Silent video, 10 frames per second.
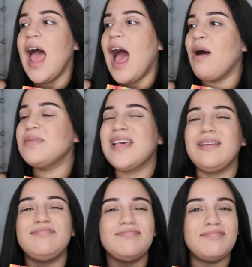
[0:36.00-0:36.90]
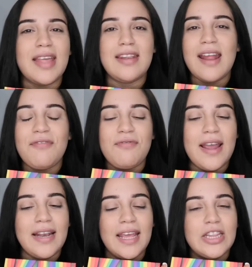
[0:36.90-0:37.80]
I was like, I need to
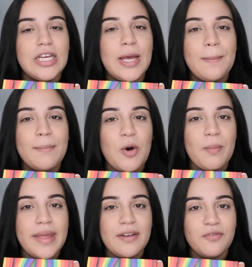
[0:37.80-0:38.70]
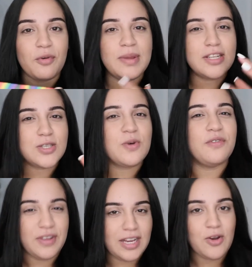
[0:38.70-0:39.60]
find like the good moment for me to do a
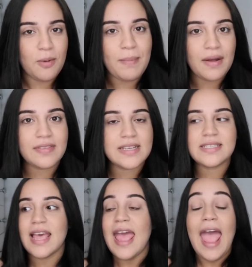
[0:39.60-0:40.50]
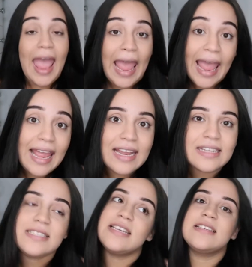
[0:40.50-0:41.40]
video about this.
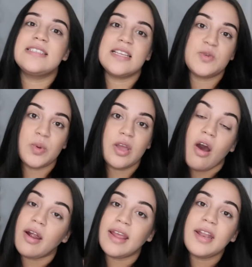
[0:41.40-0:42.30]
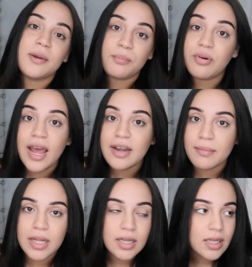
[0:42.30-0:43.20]
And since we are in Pride
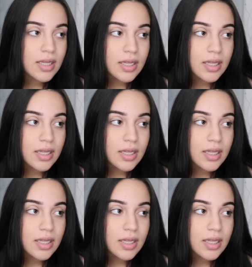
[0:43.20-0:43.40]
Month,